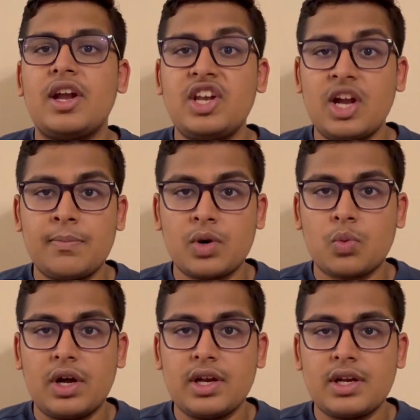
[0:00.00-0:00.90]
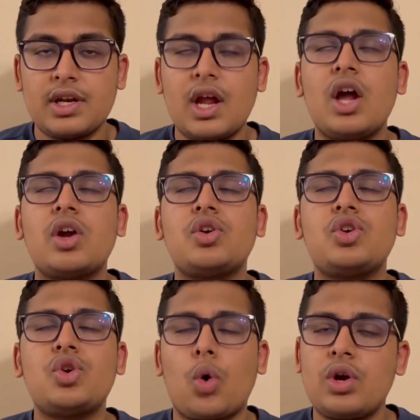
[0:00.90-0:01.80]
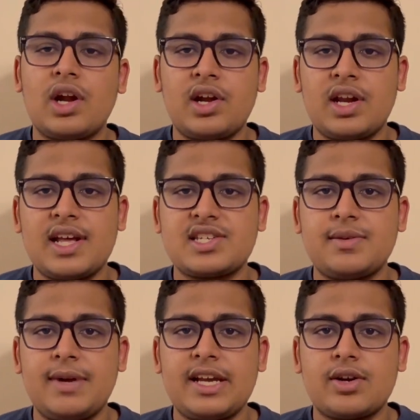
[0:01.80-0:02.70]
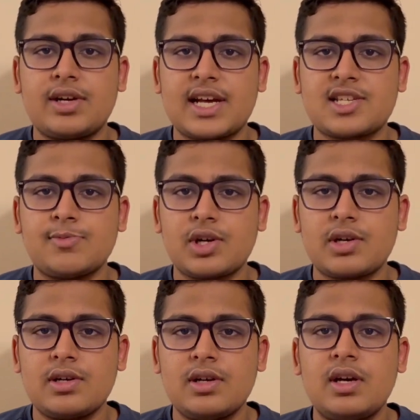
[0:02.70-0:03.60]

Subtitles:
Number one, don't underestimate your textbook.